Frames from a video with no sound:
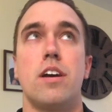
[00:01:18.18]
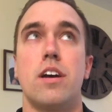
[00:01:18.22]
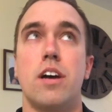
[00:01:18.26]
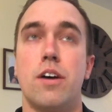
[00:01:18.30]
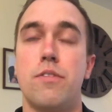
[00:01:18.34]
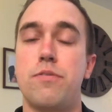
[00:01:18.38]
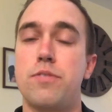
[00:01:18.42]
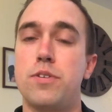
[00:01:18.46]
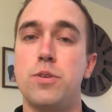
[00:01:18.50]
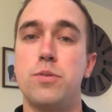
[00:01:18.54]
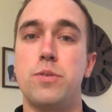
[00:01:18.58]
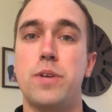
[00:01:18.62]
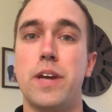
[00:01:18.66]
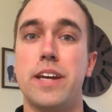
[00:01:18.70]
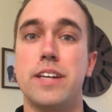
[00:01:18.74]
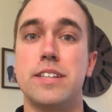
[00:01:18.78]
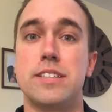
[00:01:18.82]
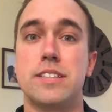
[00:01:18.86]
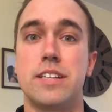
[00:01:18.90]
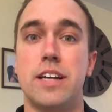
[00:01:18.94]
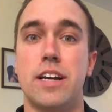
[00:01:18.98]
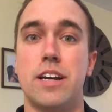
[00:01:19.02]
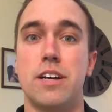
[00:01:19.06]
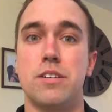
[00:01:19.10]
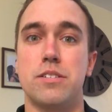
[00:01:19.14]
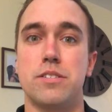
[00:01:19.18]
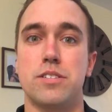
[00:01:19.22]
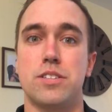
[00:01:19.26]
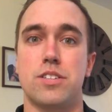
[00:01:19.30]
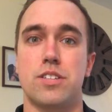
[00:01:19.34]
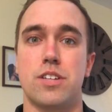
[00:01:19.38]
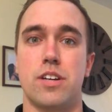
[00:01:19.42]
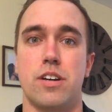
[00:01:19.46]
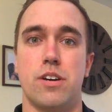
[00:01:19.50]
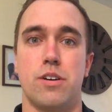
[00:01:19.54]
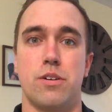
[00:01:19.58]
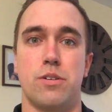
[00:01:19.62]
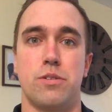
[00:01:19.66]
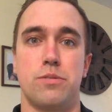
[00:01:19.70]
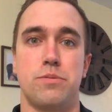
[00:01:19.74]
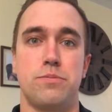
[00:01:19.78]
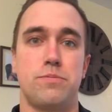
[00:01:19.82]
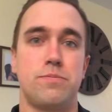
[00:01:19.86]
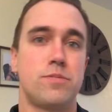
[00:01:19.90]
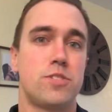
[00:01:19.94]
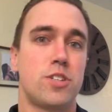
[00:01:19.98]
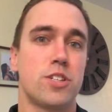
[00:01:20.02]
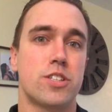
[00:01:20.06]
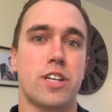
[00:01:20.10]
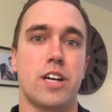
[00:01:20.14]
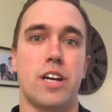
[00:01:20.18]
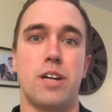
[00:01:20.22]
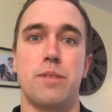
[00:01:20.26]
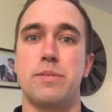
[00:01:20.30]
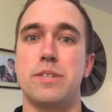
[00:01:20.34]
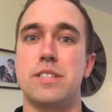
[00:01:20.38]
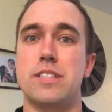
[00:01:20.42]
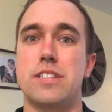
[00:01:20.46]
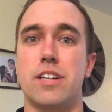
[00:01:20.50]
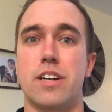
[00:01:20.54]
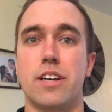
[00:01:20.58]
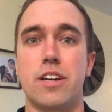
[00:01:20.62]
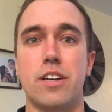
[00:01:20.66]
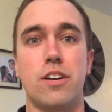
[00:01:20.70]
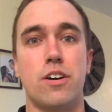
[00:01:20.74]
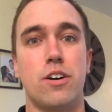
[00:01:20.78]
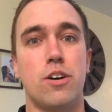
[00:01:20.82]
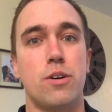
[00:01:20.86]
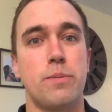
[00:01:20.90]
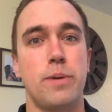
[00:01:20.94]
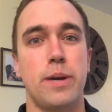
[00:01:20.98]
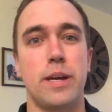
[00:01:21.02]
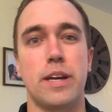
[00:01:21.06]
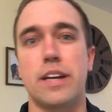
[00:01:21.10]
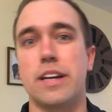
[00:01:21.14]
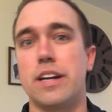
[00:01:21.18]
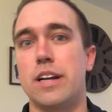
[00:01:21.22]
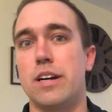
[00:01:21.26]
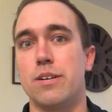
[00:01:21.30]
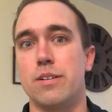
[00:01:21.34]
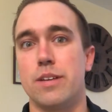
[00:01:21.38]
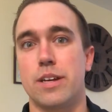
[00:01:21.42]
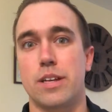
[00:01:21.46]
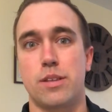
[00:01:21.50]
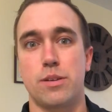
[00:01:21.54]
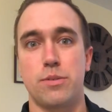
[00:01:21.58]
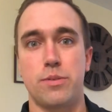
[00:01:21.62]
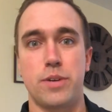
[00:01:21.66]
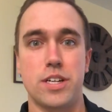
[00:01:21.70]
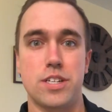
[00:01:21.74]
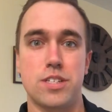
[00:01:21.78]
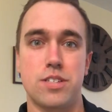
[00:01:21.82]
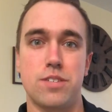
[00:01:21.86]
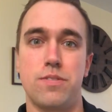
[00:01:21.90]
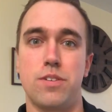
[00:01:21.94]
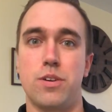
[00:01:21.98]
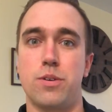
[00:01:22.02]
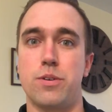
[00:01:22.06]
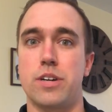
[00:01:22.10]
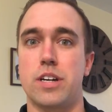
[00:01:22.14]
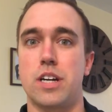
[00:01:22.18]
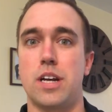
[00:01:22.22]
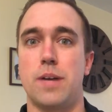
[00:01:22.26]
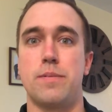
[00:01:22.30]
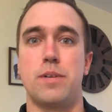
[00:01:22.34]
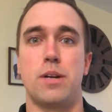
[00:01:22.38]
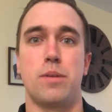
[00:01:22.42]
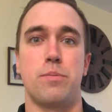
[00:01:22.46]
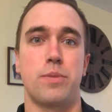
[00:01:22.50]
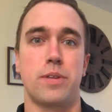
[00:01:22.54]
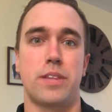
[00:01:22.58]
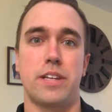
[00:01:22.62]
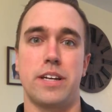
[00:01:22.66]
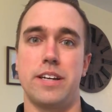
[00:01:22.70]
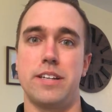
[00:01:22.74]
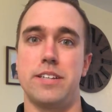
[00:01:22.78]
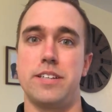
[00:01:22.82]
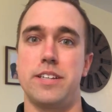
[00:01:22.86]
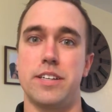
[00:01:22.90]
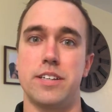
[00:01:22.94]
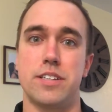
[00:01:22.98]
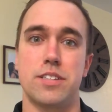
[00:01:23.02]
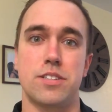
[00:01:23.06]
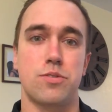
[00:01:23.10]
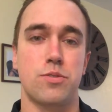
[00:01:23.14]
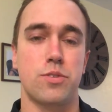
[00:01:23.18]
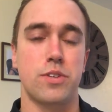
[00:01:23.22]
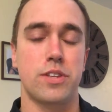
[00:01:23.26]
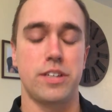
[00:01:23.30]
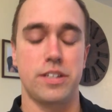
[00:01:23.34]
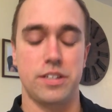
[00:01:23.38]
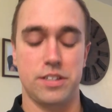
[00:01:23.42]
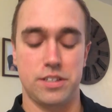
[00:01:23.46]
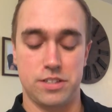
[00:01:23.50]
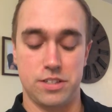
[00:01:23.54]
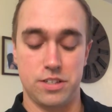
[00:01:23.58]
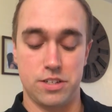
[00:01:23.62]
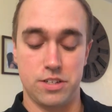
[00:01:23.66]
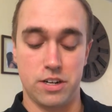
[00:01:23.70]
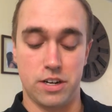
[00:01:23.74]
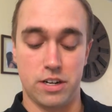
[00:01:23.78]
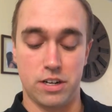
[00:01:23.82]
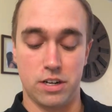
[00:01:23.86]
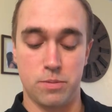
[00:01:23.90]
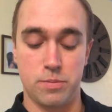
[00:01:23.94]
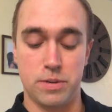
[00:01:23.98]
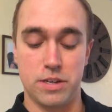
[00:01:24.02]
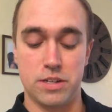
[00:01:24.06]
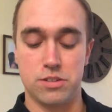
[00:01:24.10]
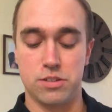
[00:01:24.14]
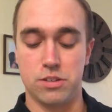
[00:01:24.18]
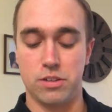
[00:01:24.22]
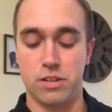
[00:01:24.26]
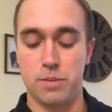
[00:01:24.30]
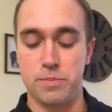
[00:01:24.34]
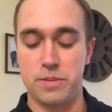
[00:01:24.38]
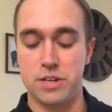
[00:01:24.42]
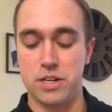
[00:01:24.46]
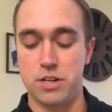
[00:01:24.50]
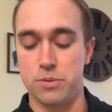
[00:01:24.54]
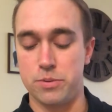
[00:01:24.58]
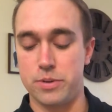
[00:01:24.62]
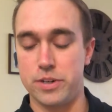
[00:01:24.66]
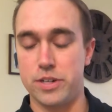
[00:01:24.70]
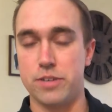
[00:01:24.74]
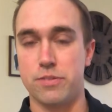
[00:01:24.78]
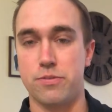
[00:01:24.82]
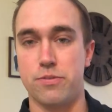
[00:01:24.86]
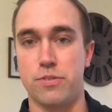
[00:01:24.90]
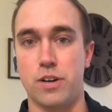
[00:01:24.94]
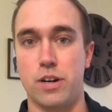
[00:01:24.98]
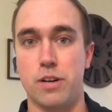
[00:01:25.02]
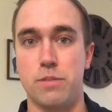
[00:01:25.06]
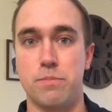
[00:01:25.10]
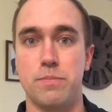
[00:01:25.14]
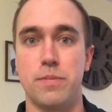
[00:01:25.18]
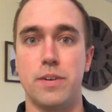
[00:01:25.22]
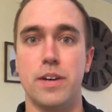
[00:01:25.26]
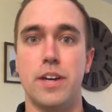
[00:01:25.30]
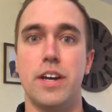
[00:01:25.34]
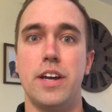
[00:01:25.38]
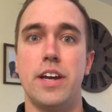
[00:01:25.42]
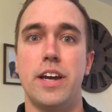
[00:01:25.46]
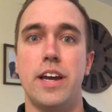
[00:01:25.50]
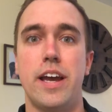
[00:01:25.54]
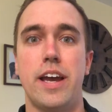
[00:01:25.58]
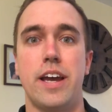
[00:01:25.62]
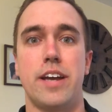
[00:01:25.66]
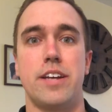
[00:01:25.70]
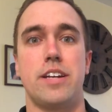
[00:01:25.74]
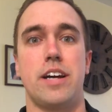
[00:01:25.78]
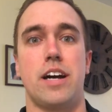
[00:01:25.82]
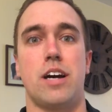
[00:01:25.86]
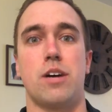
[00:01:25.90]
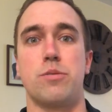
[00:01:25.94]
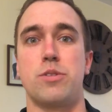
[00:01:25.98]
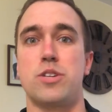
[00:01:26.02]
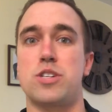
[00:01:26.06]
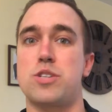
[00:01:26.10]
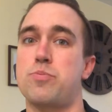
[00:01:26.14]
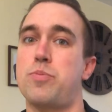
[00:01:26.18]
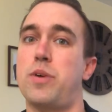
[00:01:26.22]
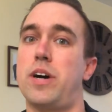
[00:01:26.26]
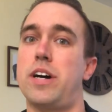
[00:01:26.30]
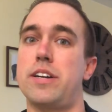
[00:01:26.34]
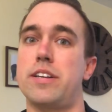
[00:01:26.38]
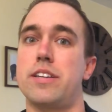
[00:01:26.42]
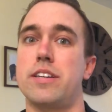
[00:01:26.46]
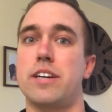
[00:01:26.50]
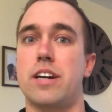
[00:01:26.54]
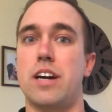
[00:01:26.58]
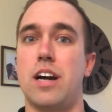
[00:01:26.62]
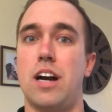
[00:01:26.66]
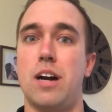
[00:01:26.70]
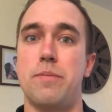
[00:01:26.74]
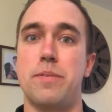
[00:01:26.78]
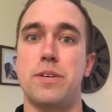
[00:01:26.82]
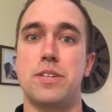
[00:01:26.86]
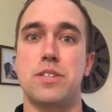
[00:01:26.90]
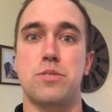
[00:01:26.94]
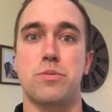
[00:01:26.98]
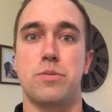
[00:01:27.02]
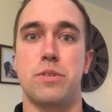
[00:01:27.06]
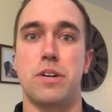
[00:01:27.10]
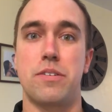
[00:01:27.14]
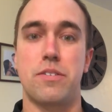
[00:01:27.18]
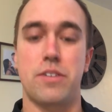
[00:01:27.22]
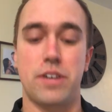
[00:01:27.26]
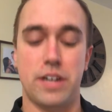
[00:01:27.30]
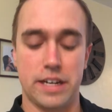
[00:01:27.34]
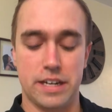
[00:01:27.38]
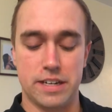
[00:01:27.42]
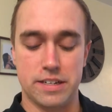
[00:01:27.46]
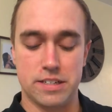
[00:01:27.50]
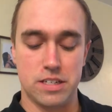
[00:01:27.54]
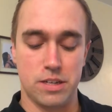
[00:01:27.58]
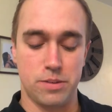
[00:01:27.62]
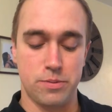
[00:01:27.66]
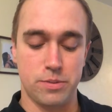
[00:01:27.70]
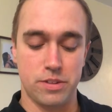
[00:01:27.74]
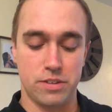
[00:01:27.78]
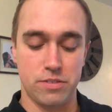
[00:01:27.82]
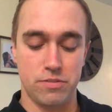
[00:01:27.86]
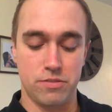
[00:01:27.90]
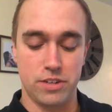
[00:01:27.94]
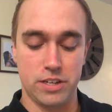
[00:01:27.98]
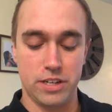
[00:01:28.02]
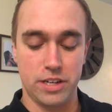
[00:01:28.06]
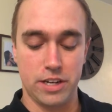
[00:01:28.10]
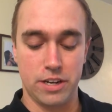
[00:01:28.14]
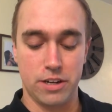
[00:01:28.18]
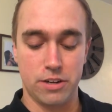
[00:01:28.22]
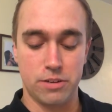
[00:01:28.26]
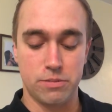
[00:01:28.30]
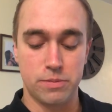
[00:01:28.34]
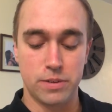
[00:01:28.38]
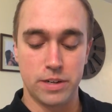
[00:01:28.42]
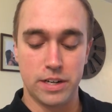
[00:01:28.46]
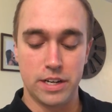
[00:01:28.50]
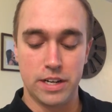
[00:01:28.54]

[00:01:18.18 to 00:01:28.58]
a few days now, so just kind of been stuck at home hanging out like the rest of you and coming up with ideas for things to talk about. So let me know where you're from, and I'll respond in the comments whenever I get done with the video.